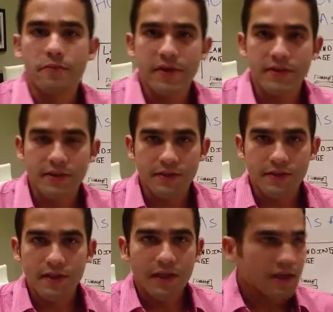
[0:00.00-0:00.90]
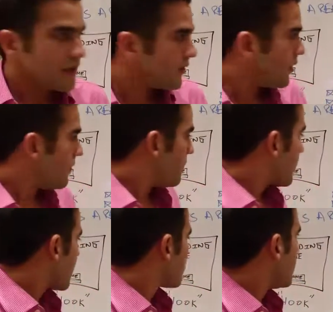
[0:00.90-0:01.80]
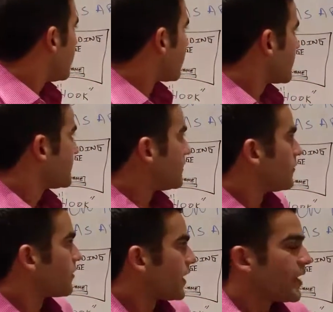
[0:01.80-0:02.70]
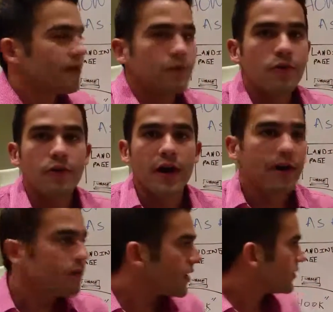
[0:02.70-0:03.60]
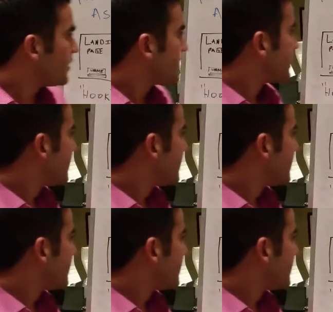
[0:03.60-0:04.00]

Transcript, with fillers: more business. So if you're actually interested in learning out more how to actually